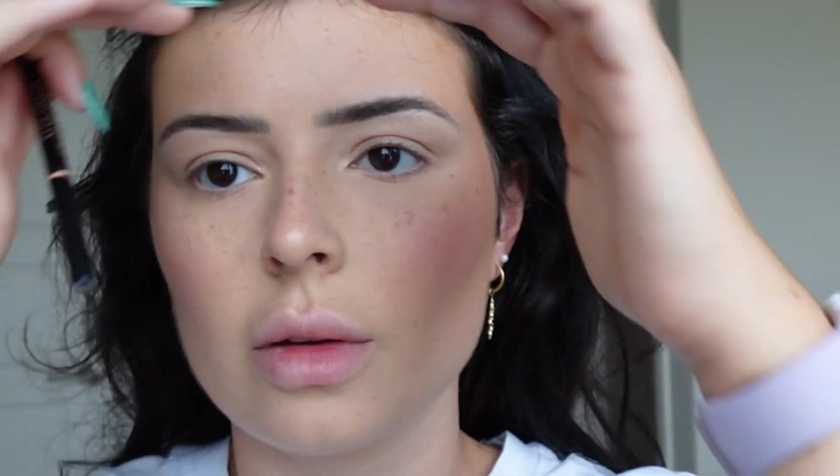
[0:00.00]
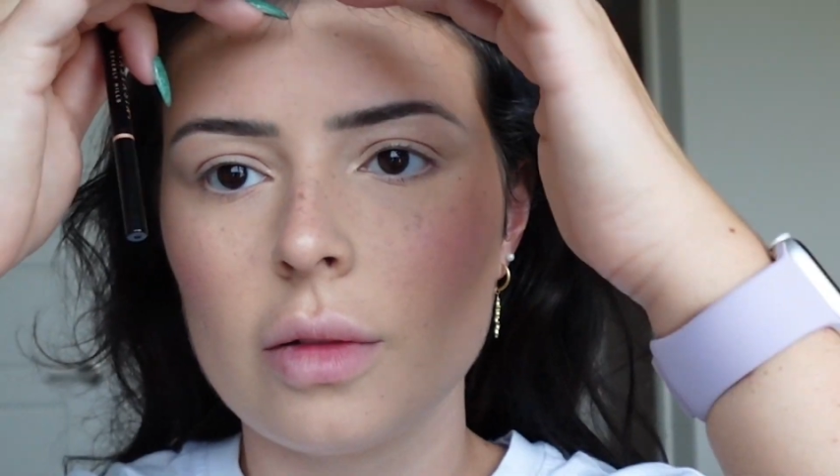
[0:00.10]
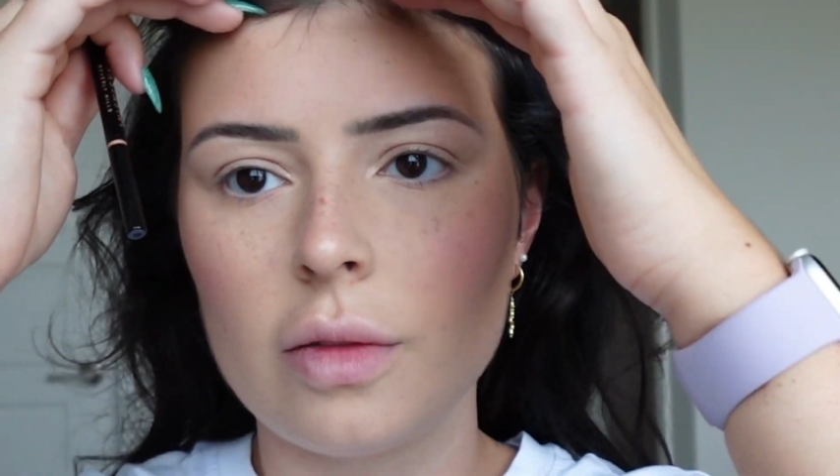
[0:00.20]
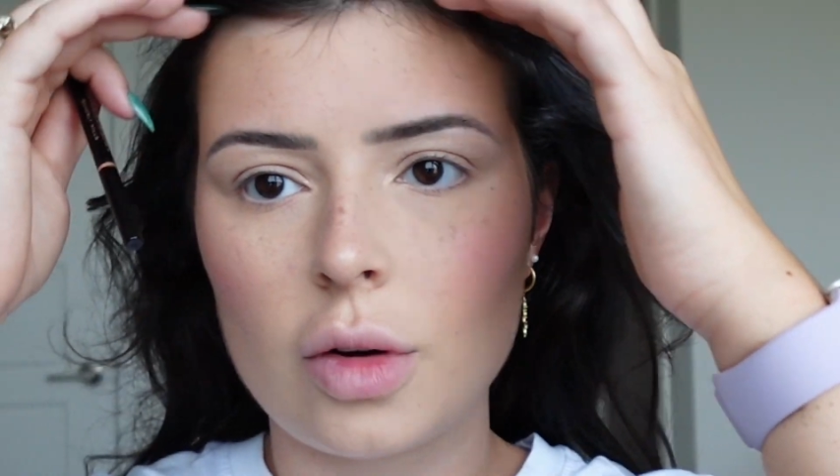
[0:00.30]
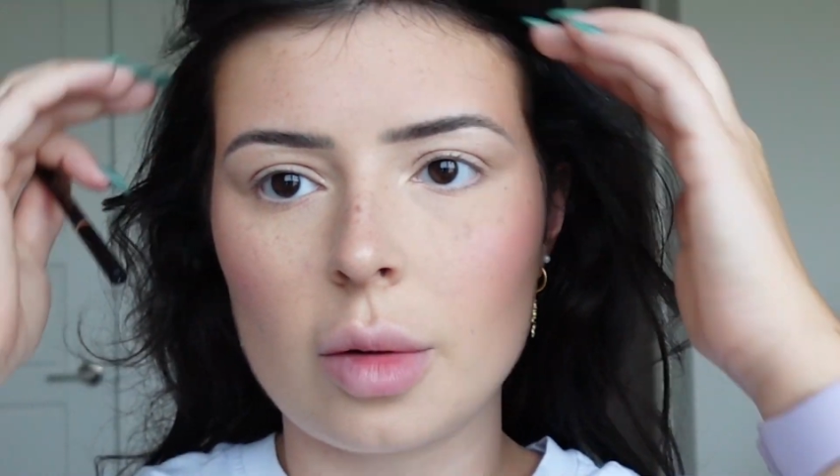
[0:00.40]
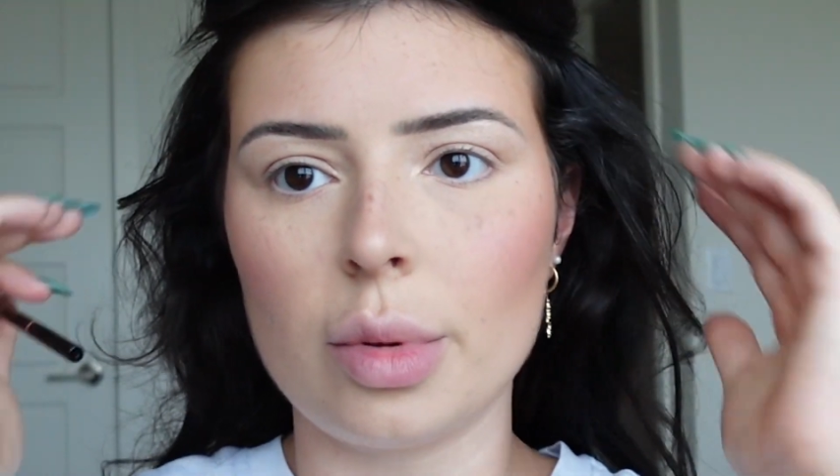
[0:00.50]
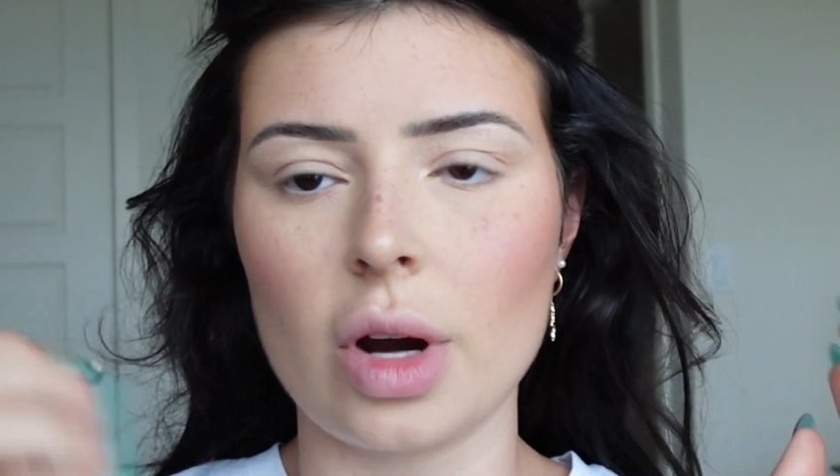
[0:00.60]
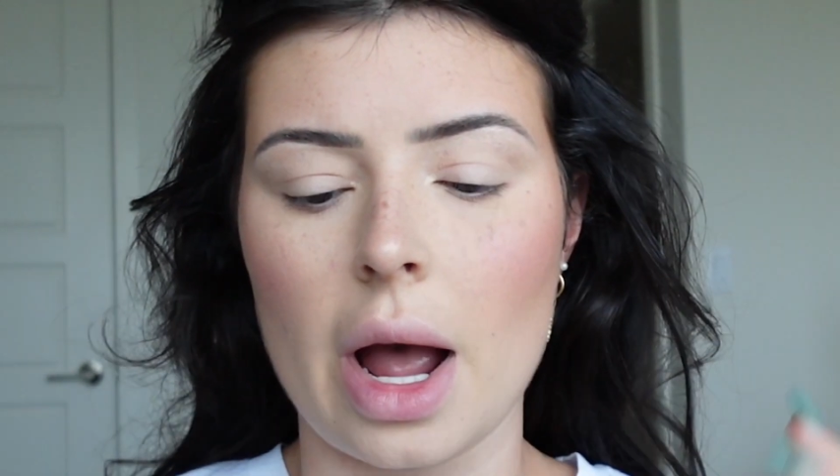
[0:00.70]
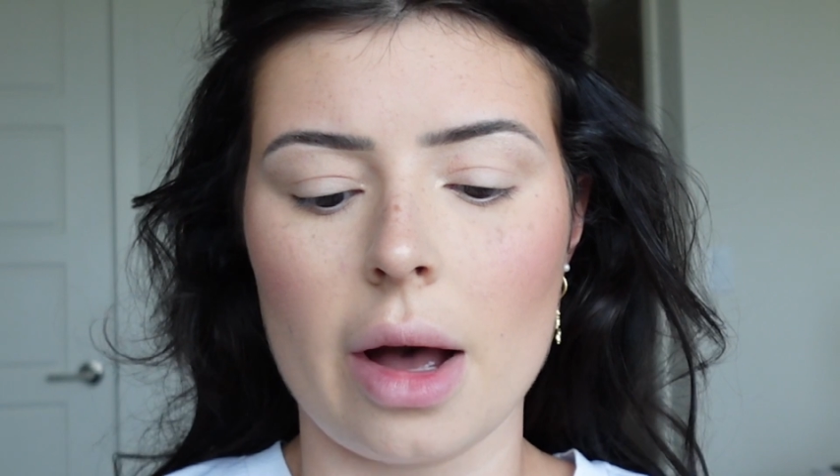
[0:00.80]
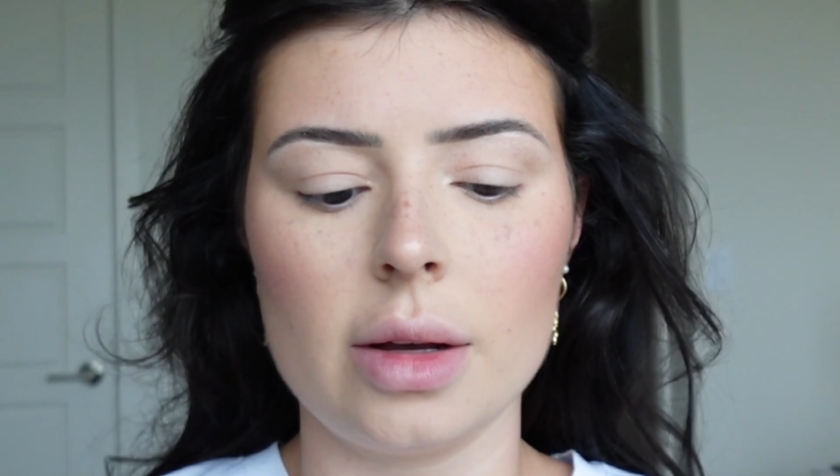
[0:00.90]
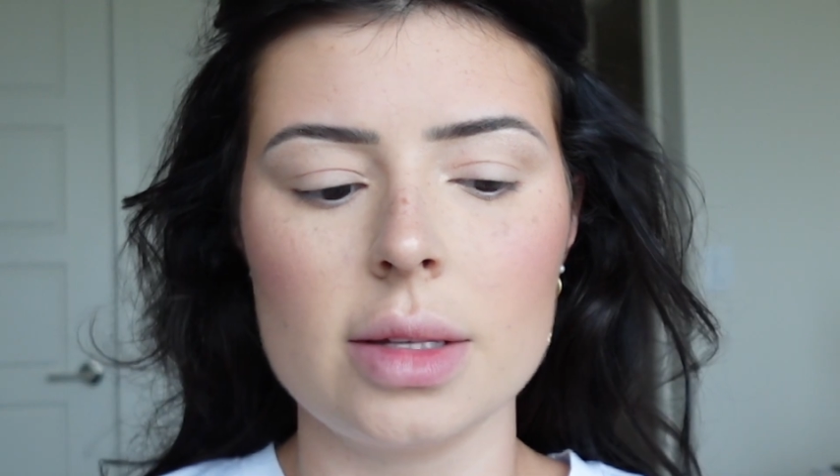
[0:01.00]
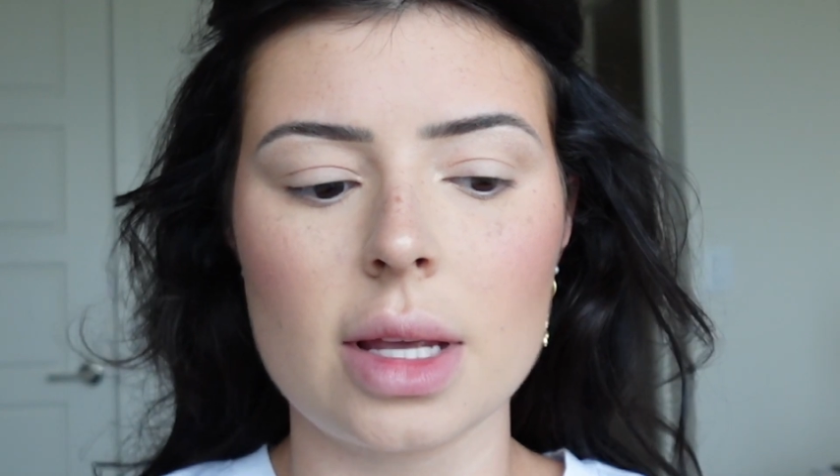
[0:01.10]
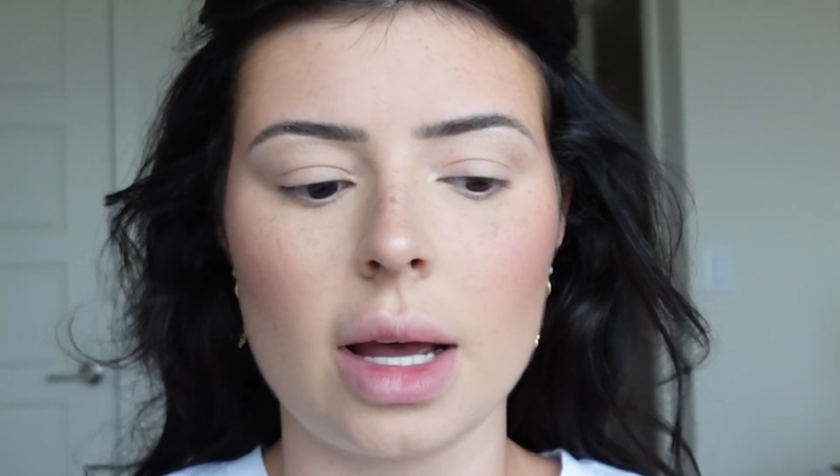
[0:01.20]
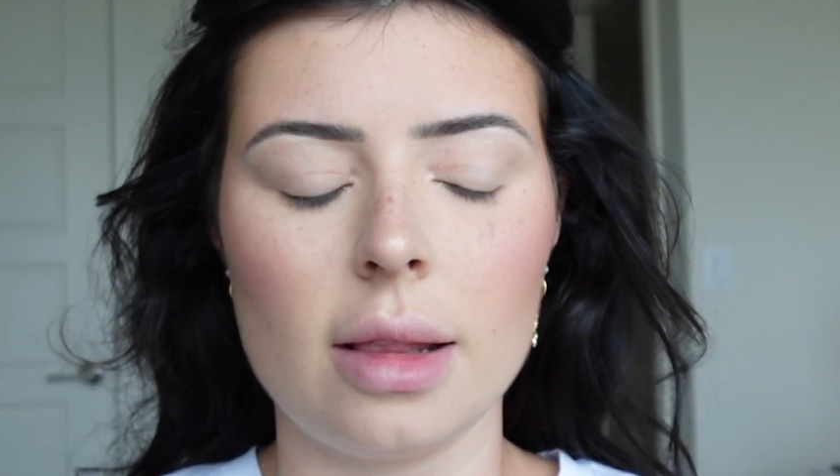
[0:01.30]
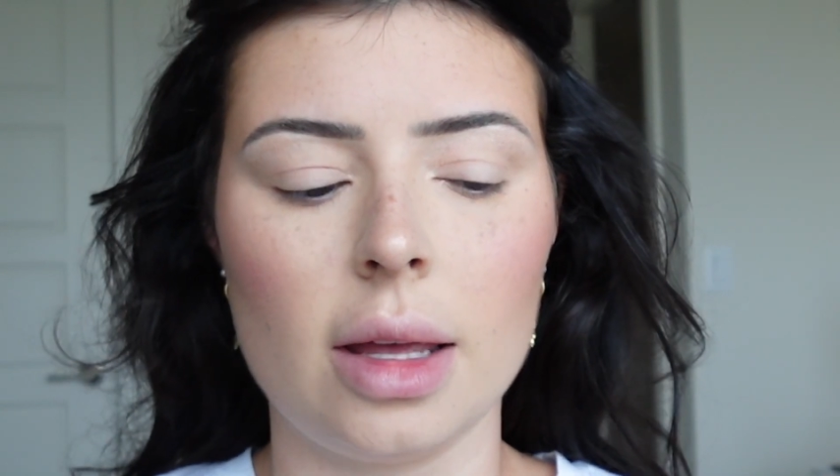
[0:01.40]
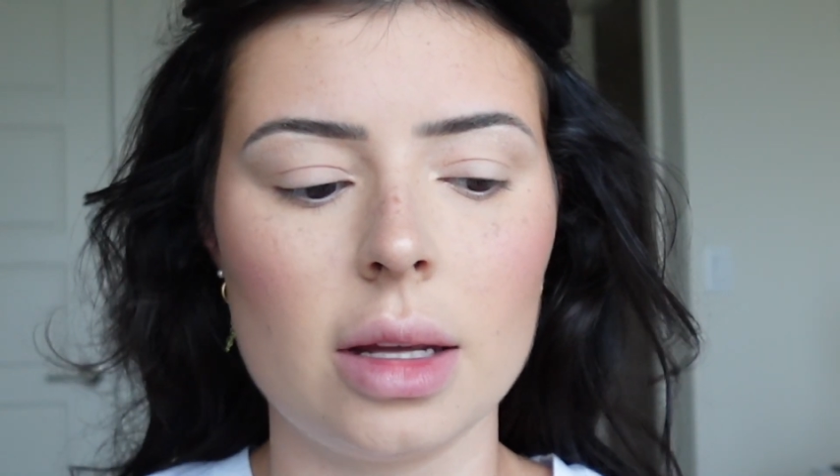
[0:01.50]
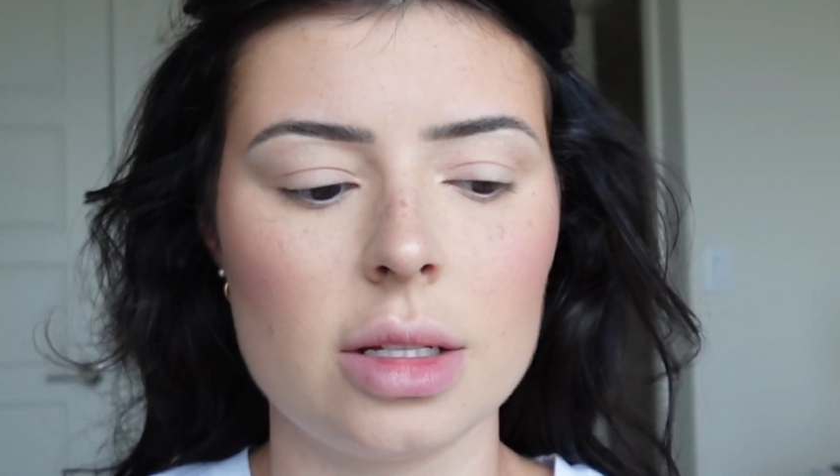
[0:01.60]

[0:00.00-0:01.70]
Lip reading: For brows, I like